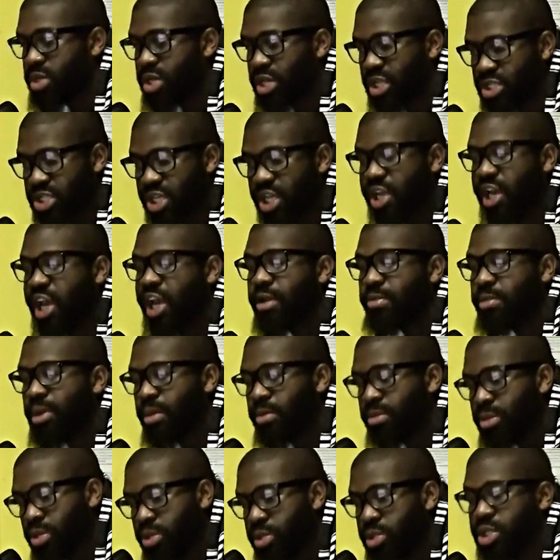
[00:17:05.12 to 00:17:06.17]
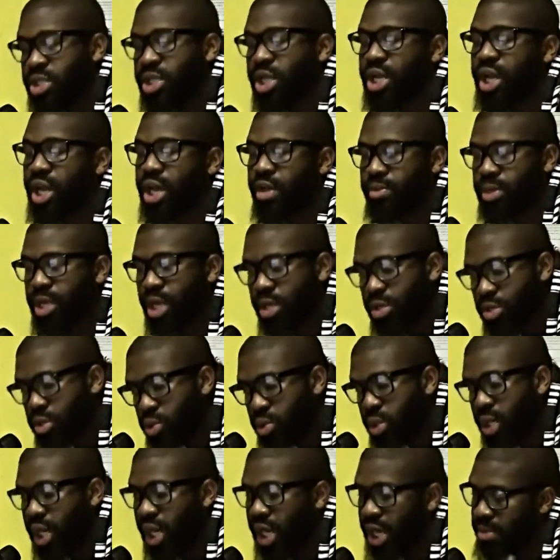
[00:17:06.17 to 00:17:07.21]
because they like my music, they like what I
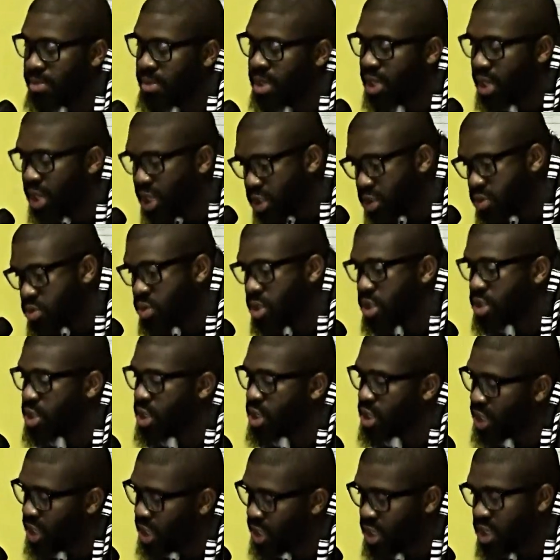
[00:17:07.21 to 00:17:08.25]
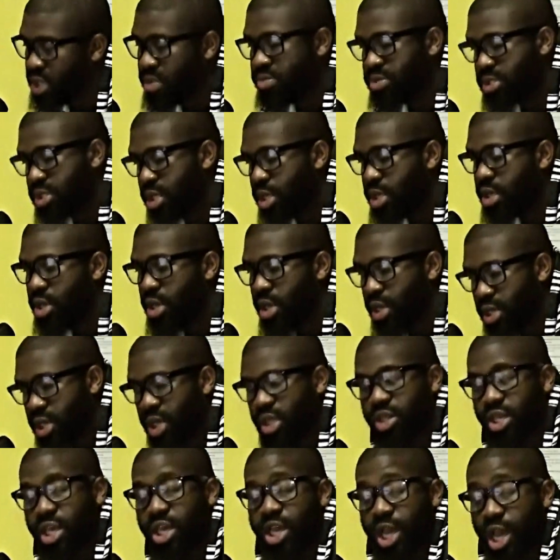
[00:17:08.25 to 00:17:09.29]
do, they like my hustle, they think I, you know what I'm saying?
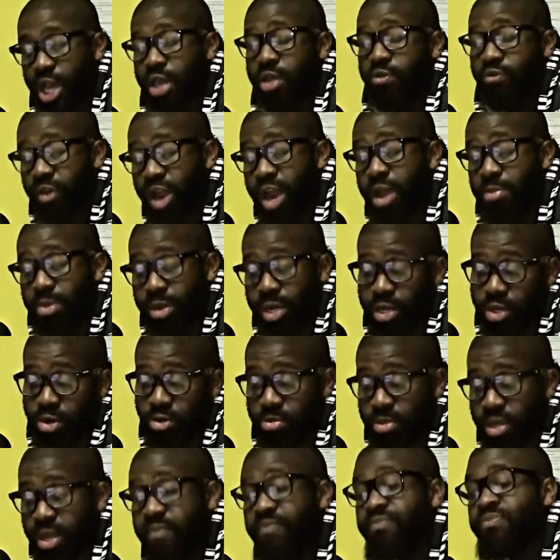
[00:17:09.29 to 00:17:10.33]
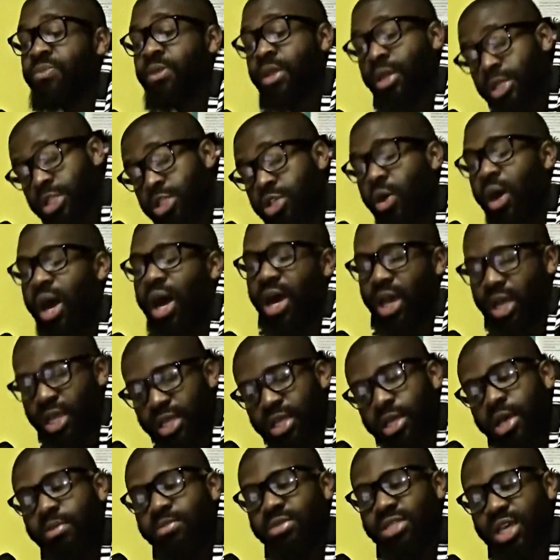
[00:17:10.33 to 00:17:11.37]
They think I can rap a little bit. So I, you
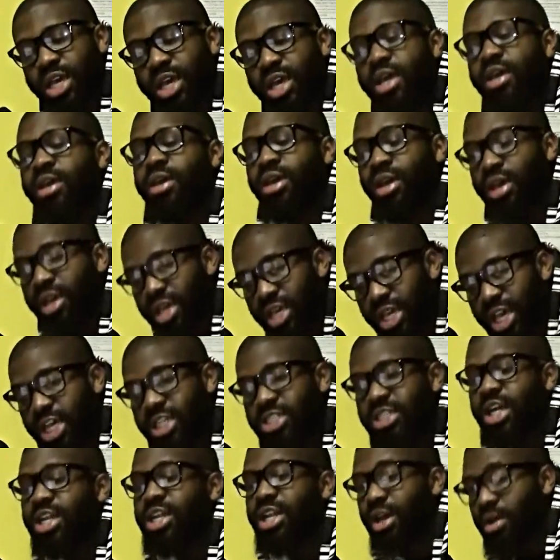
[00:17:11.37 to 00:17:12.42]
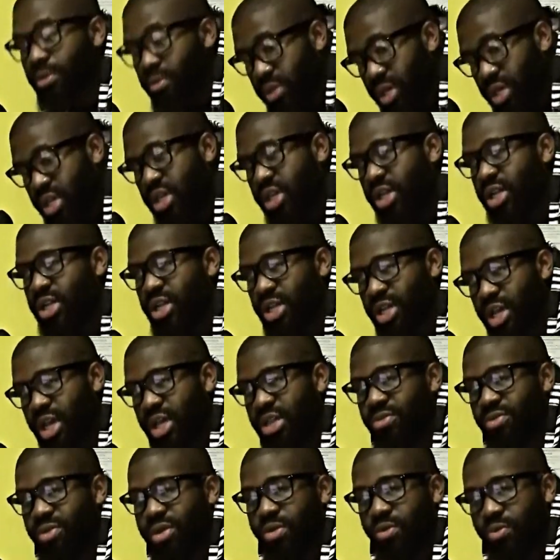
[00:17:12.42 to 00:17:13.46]
know what I'm saying? Cats like that, we can get
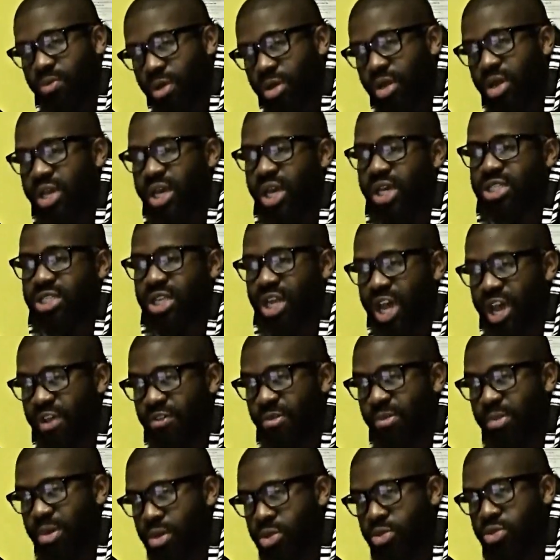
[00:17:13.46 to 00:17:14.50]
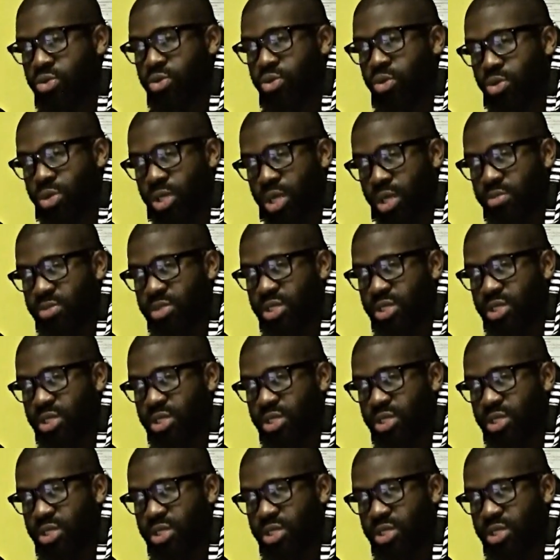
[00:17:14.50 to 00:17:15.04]
together, we can work. Cats that I have a personal, you know what I'm